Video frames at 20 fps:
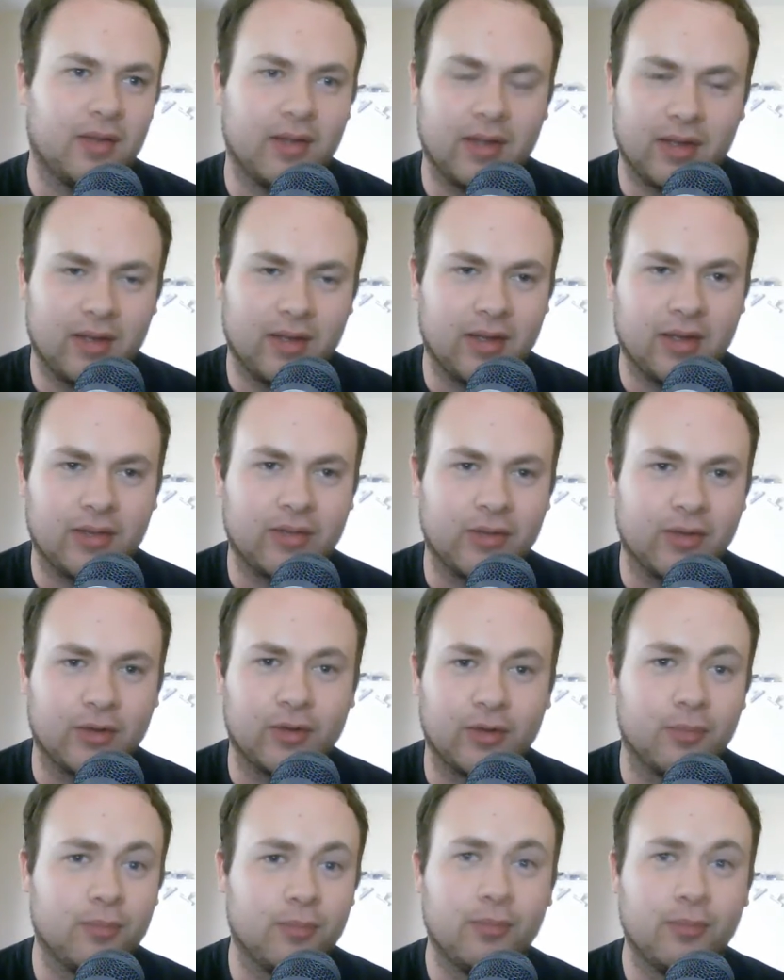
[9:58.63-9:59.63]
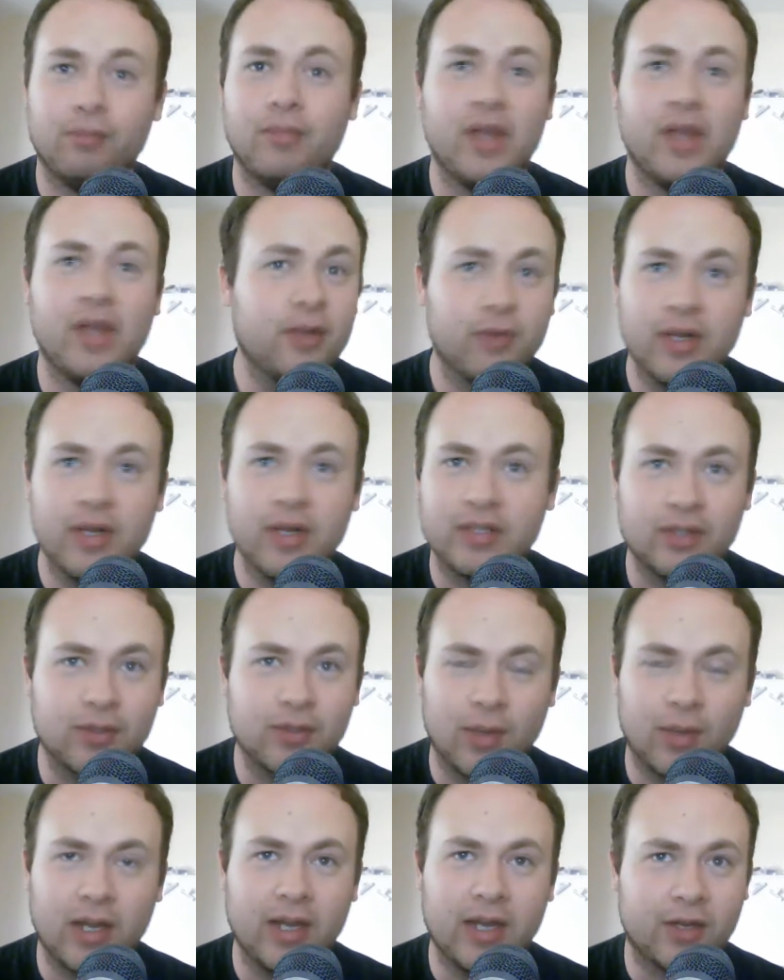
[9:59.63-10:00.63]
It, there are many reasons
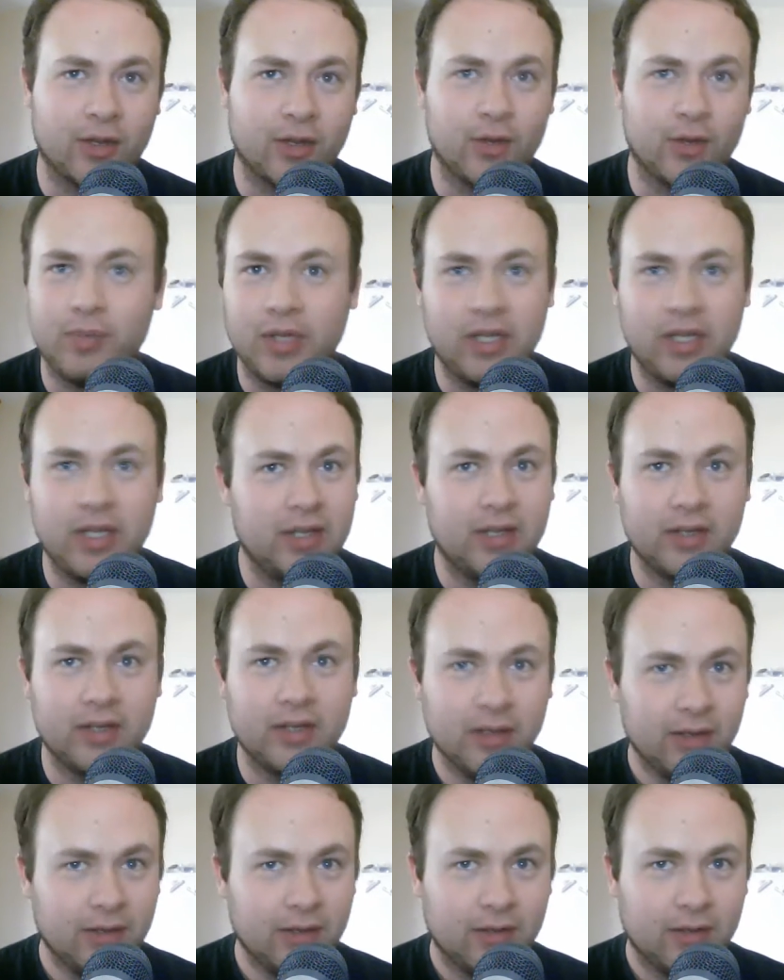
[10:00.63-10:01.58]
why it could be